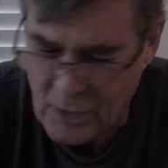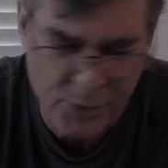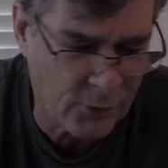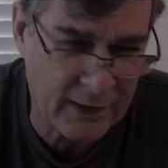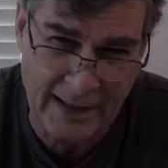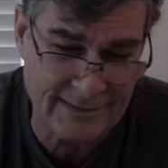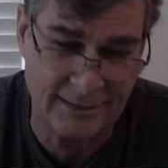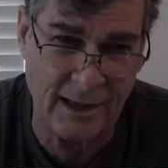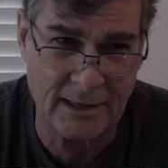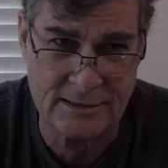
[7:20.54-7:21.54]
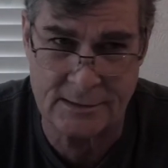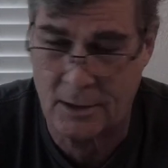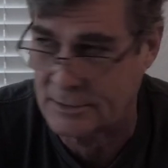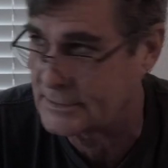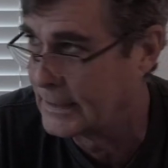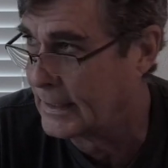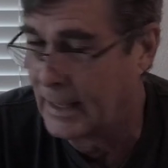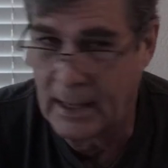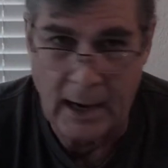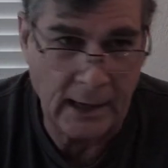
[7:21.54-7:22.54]
That's a lot of songs.
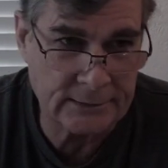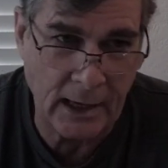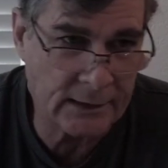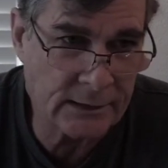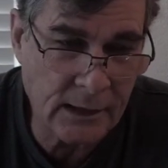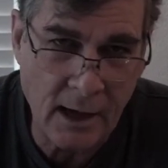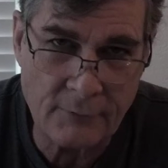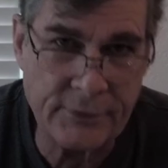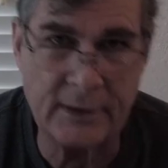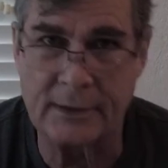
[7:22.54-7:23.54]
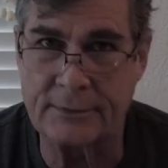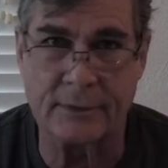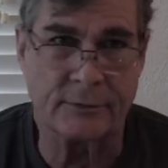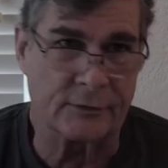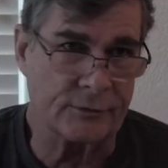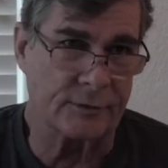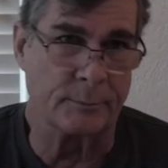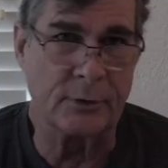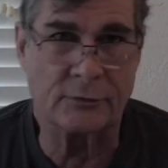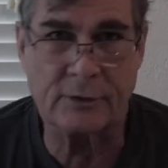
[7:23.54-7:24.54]
I love the
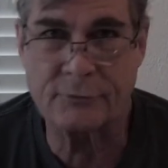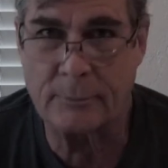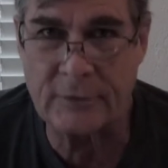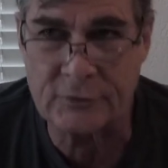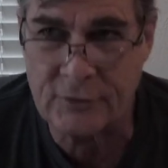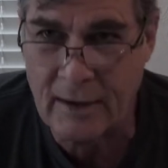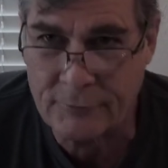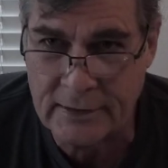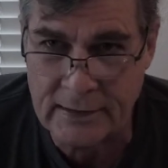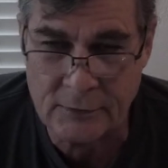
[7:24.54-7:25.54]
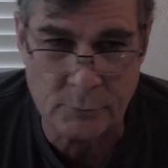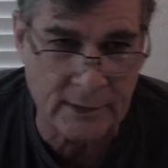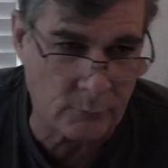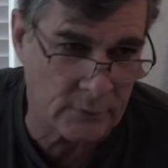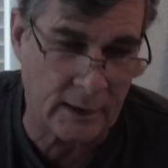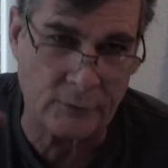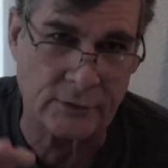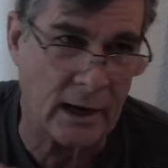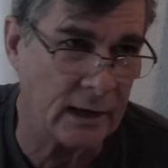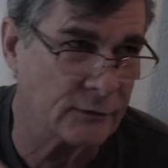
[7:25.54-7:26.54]
music from the 70s when I was
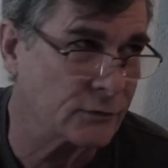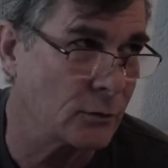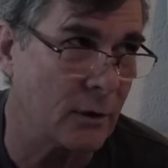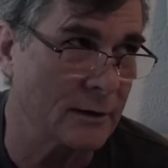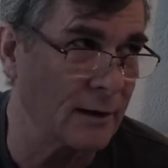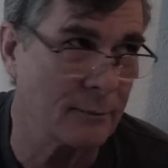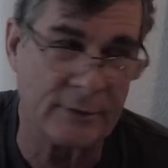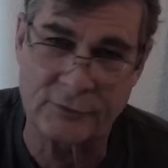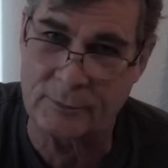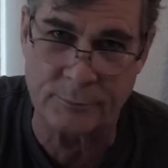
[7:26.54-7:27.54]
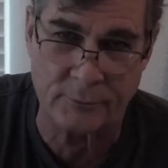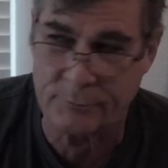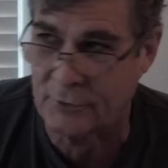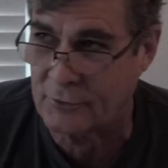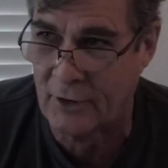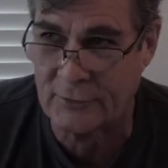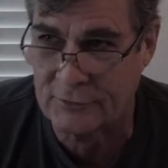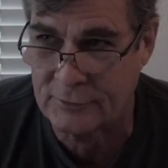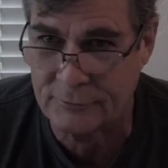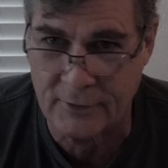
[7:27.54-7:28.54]
in high school. I love me some
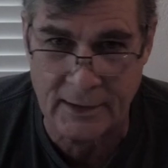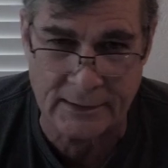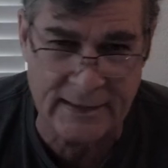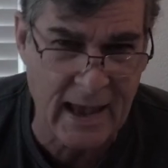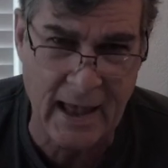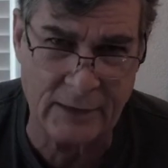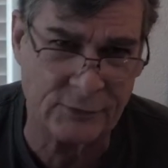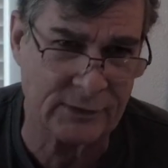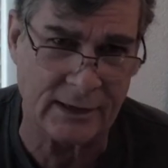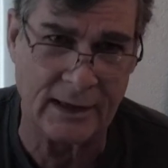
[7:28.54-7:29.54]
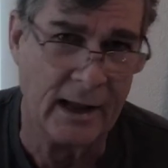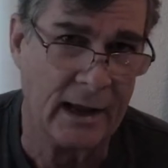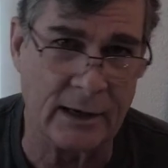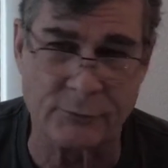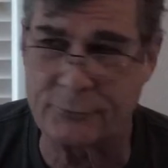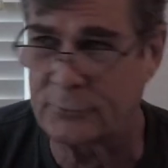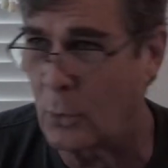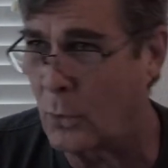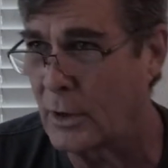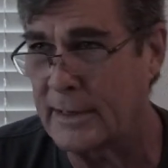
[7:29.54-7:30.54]
progressive Yes and
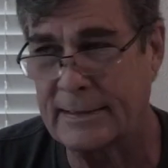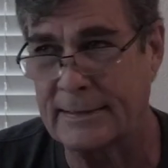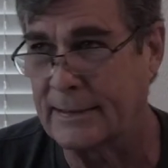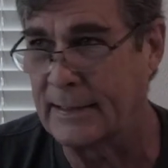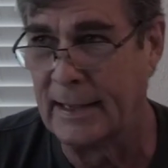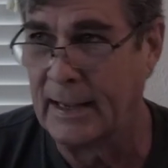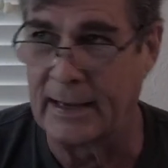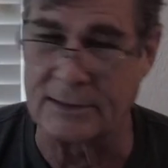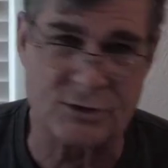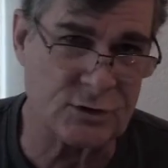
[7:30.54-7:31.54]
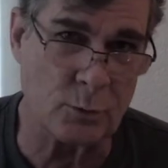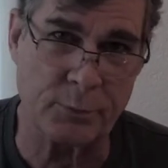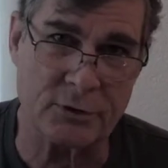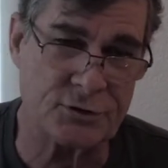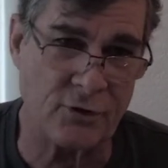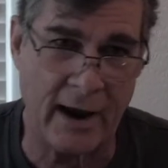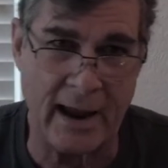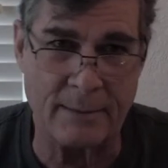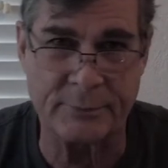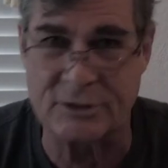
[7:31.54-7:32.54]
Floyd and
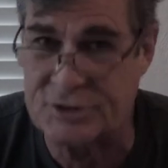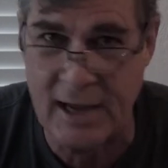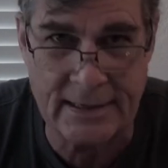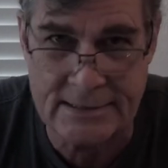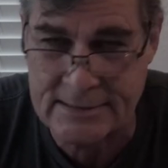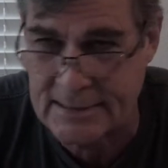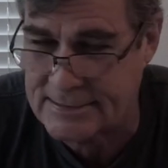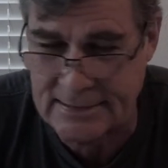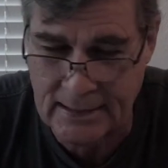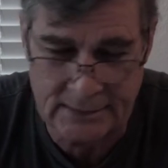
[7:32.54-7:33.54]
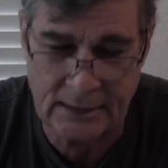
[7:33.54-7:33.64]
Supertramp and Genesis. And